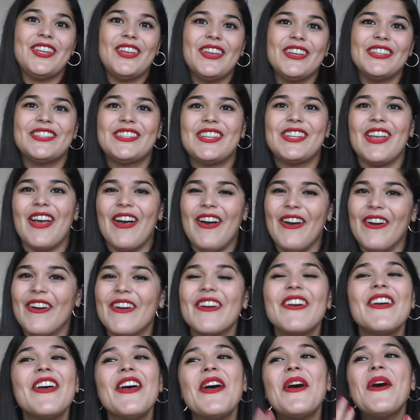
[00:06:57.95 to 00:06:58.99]

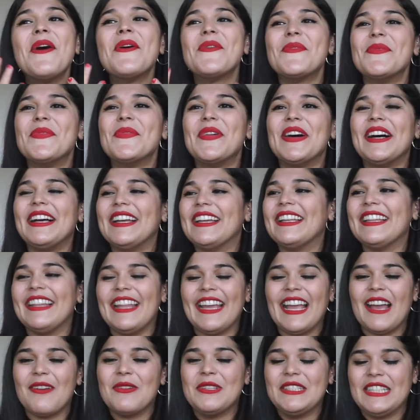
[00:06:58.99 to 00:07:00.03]
So, but
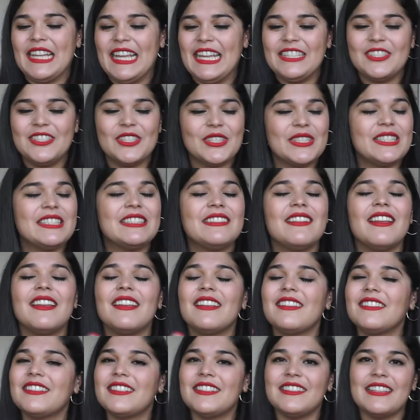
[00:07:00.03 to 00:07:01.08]
like I was saying, just
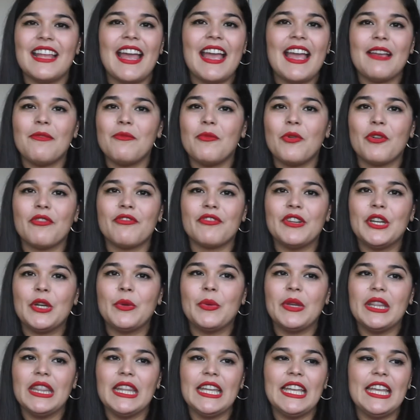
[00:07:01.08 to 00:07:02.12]
snack more
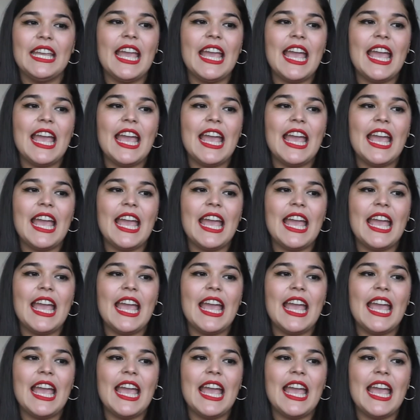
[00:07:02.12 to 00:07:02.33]
frequently